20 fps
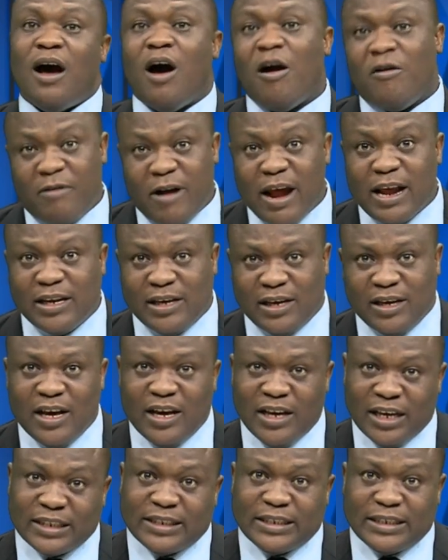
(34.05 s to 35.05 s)
Already
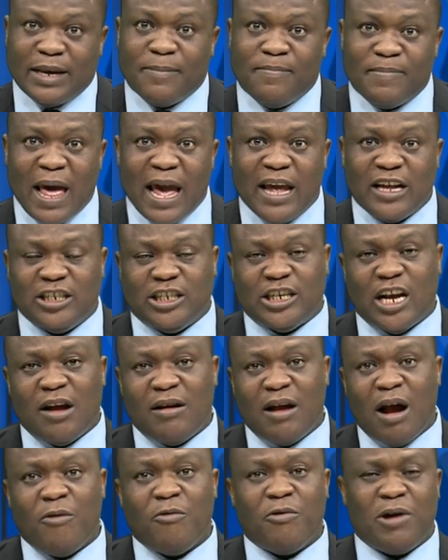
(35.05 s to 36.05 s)
is Team
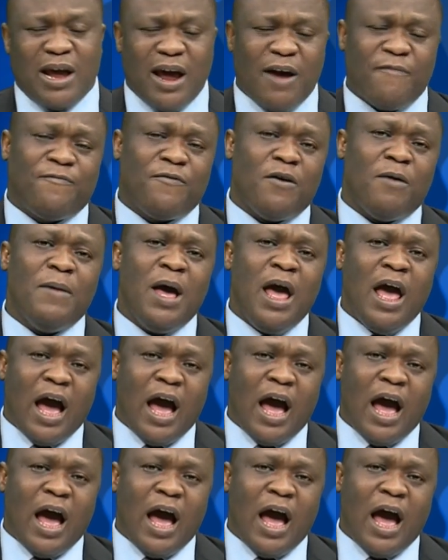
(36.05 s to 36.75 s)
Nigeria. We'll hear from